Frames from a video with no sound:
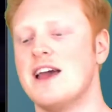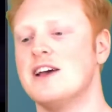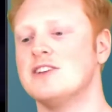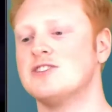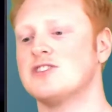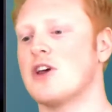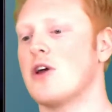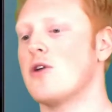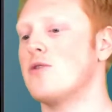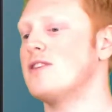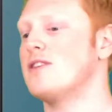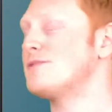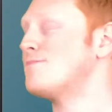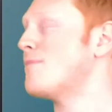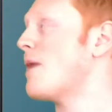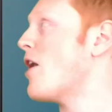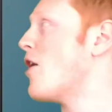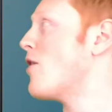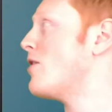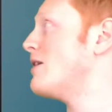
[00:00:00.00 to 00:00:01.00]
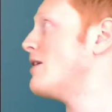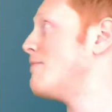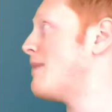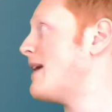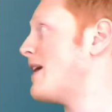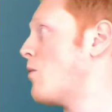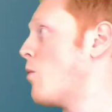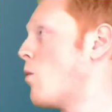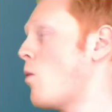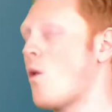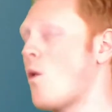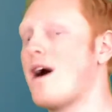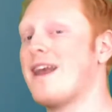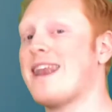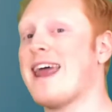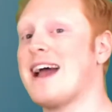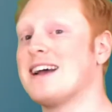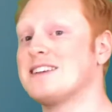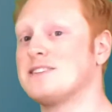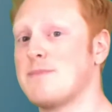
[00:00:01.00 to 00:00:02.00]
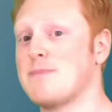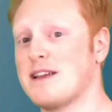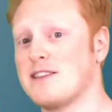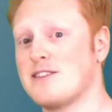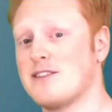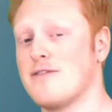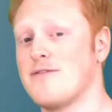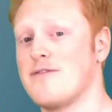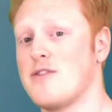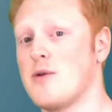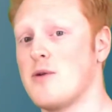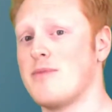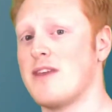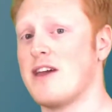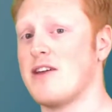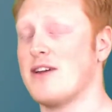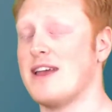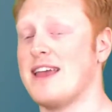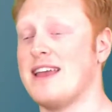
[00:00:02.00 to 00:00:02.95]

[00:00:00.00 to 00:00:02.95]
So this might only be one aspect of the film that